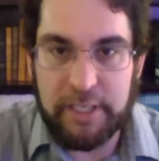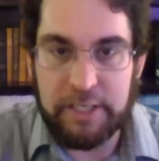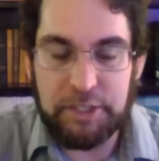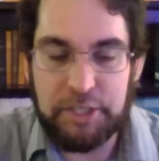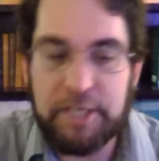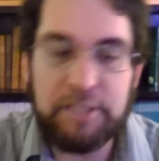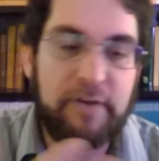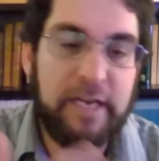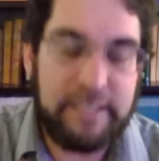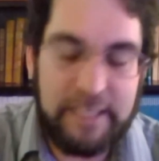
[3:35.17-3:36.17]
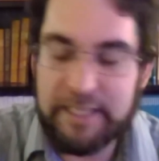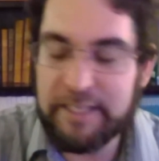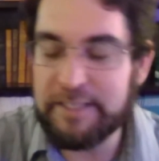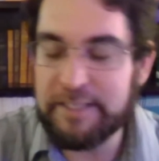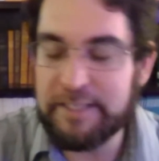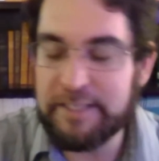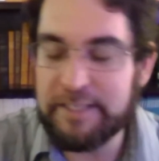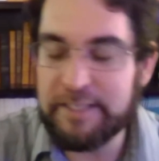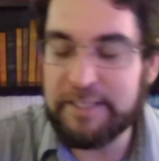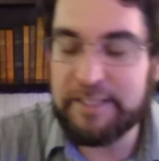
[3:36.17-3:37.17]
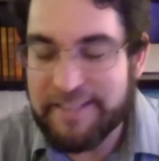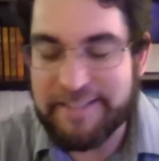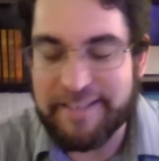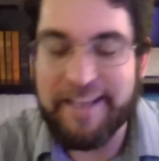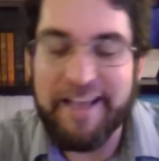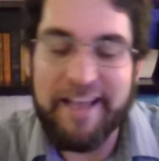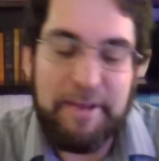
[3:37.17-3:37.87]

the exchange of ideas and things.